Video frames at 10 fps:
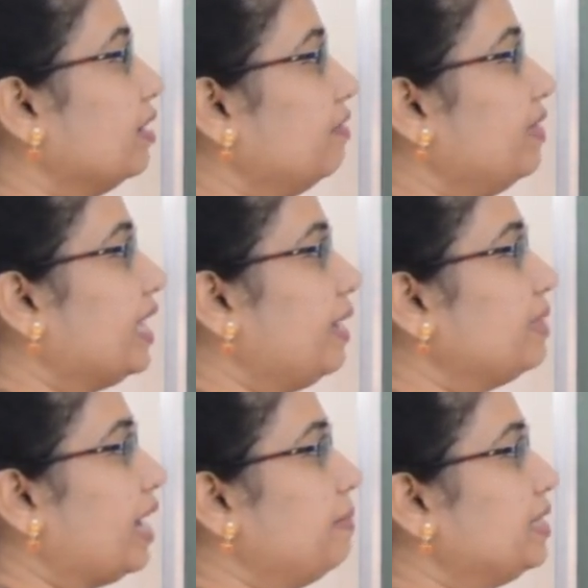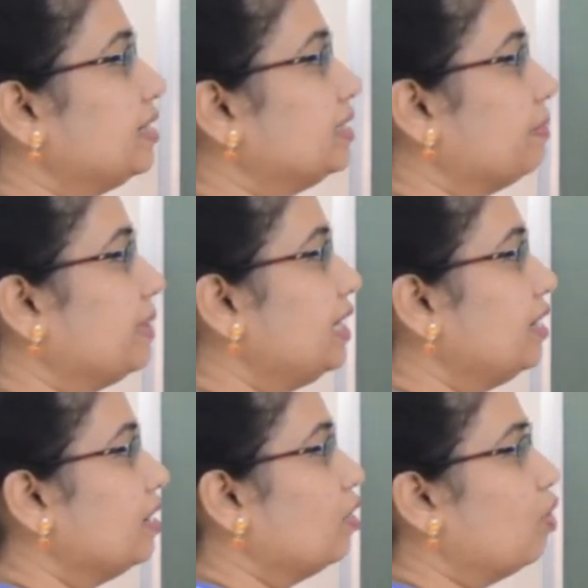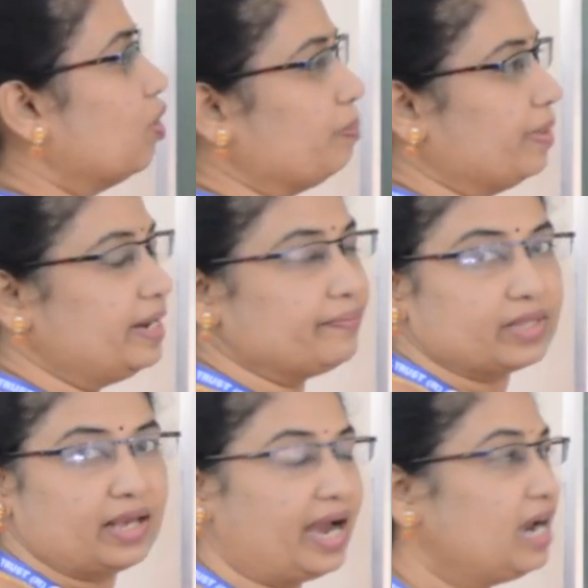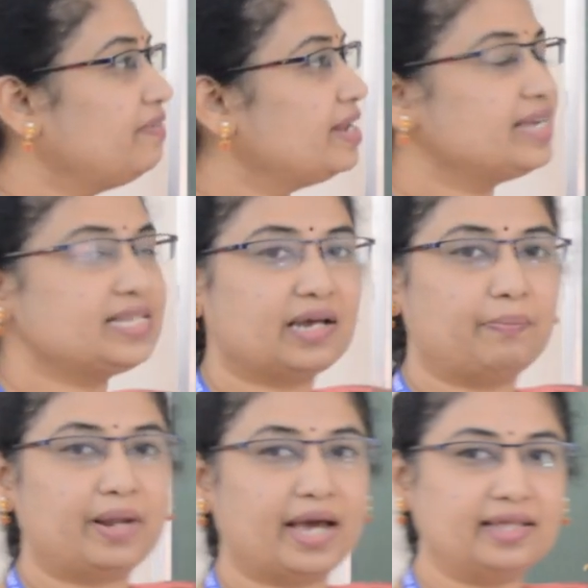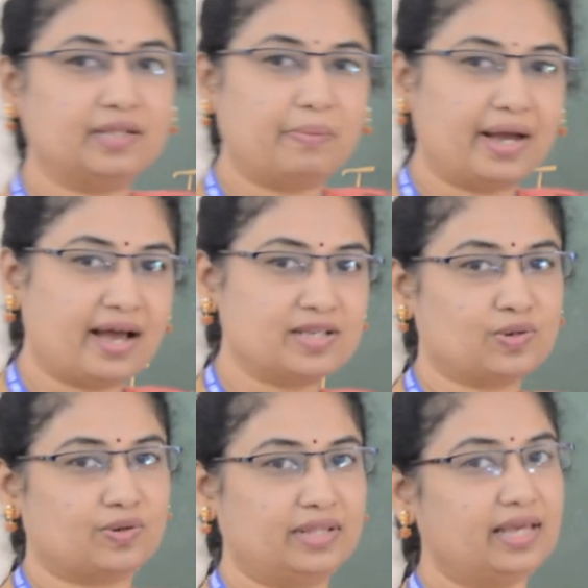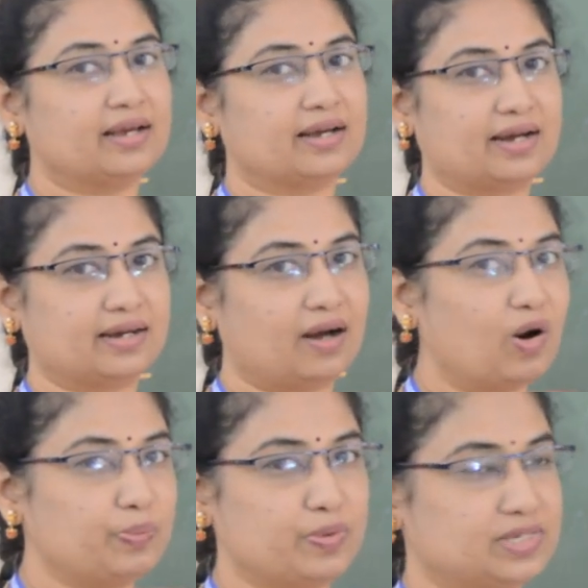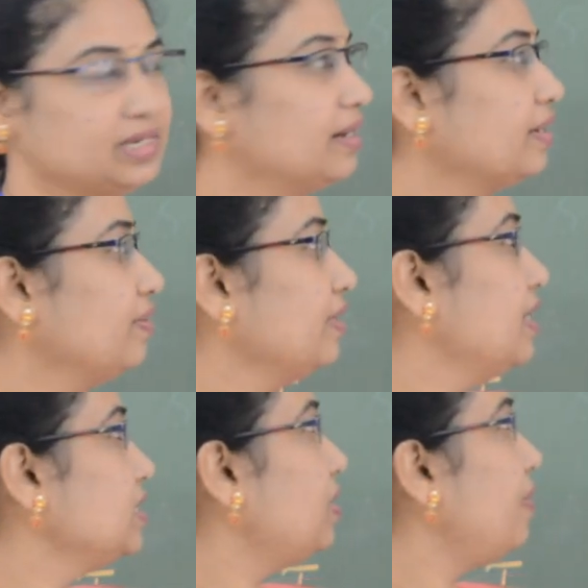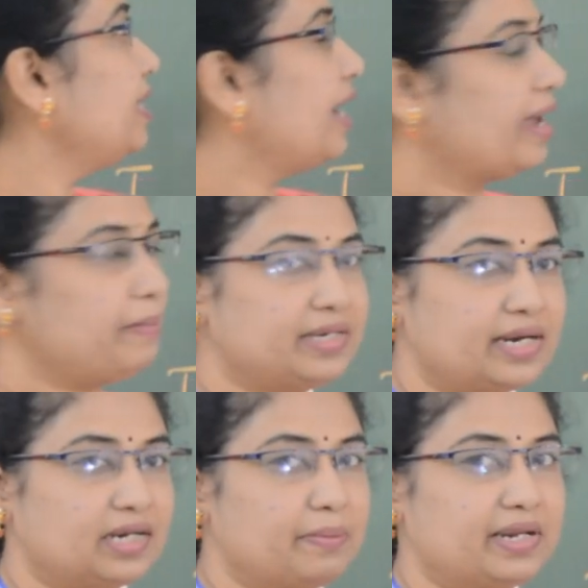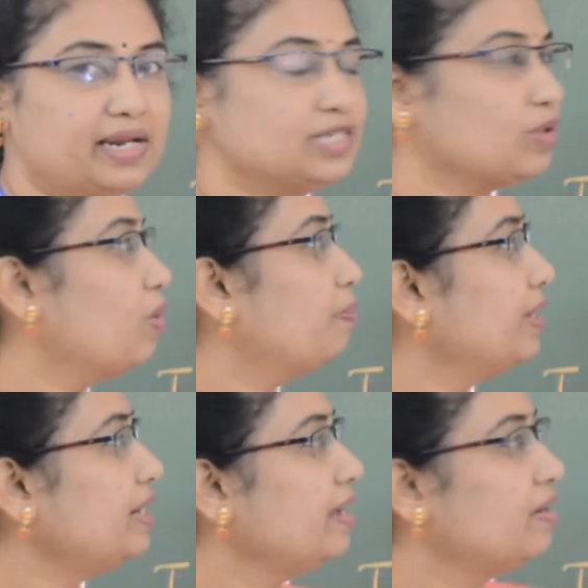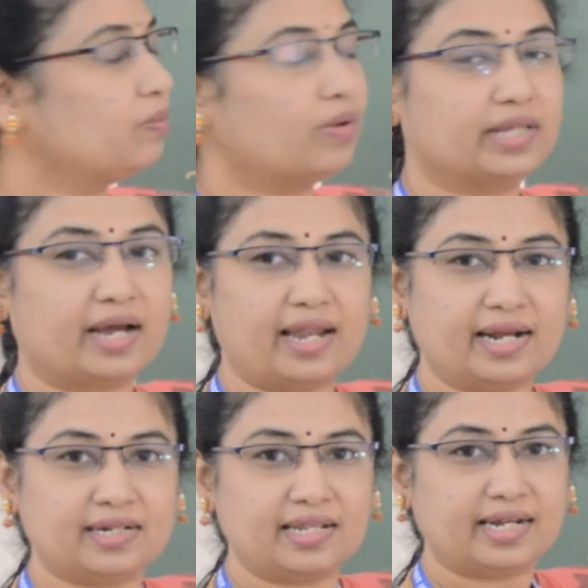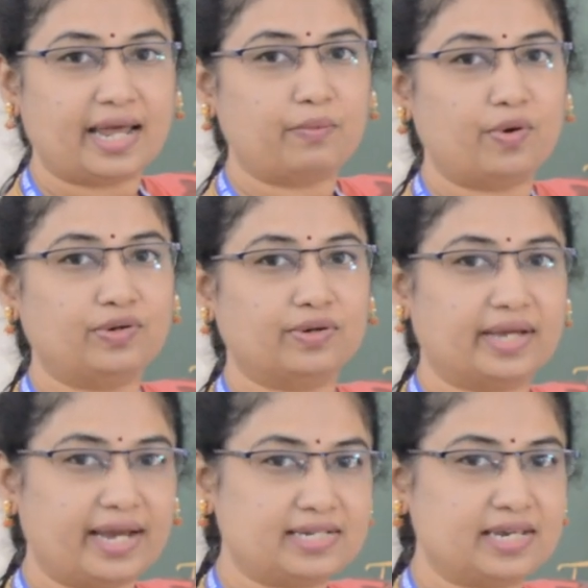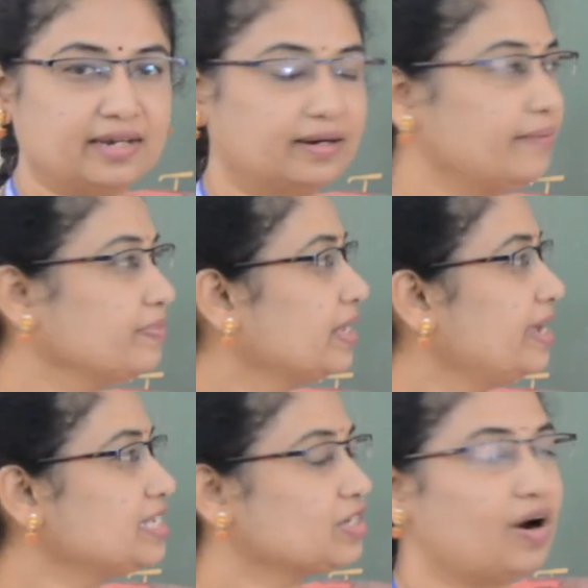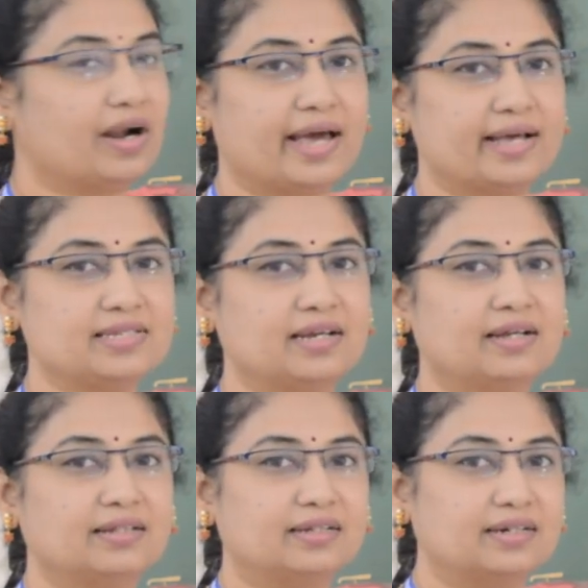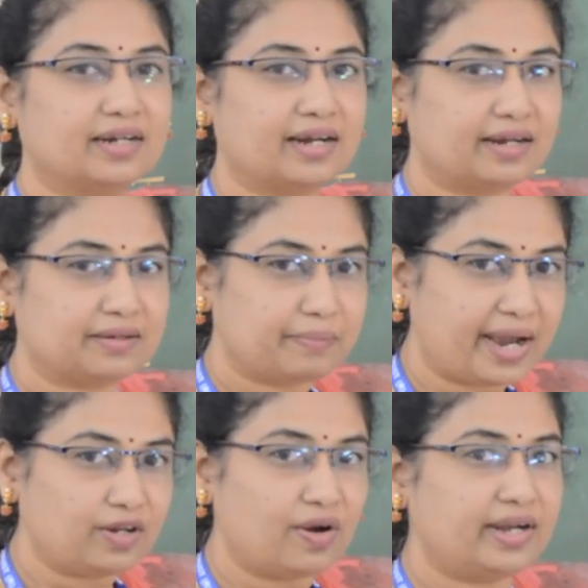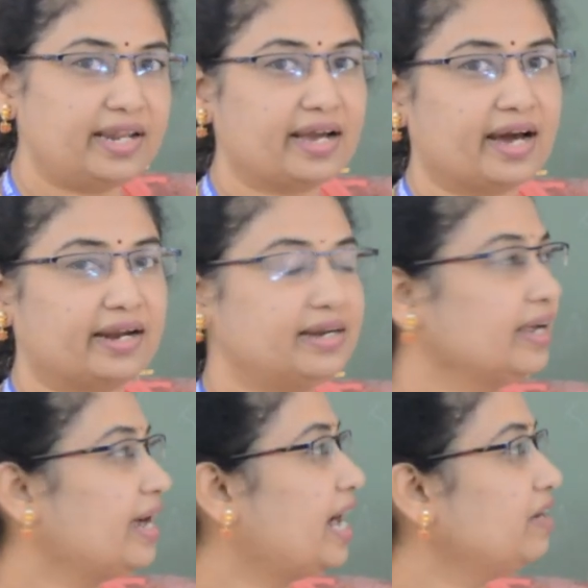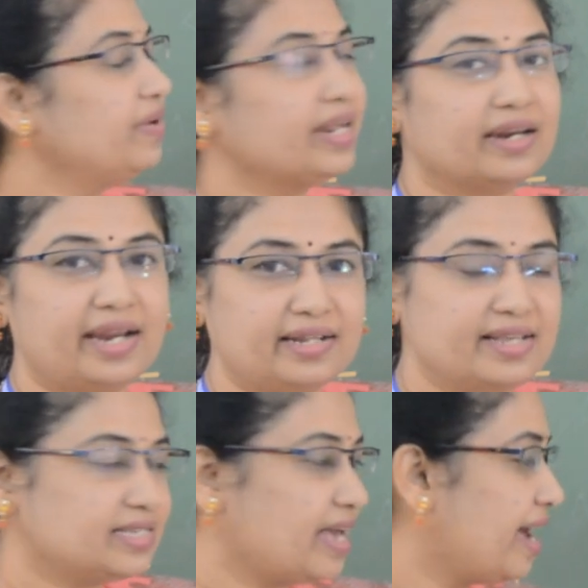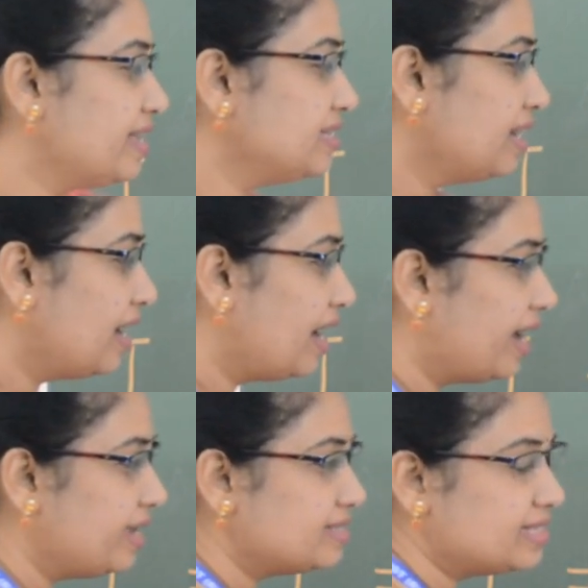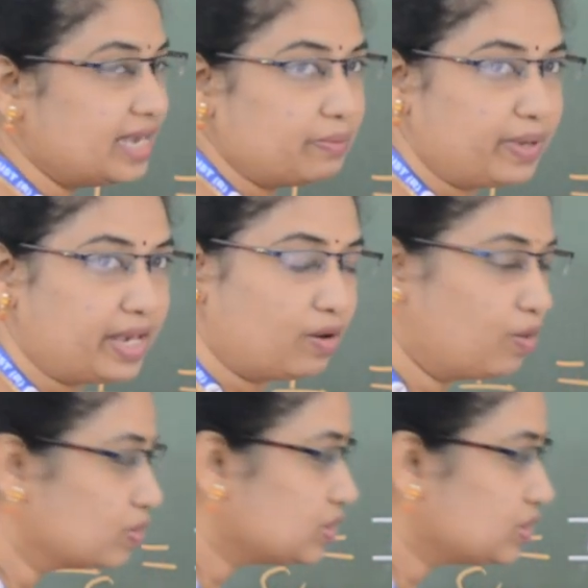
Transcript: We will keep the emitter terminal open and we will just apply the bias onto the output circuit. So when the emitter terminal is open, what the collector that I am going to get here is called as the minority current, and we read this as ICBO.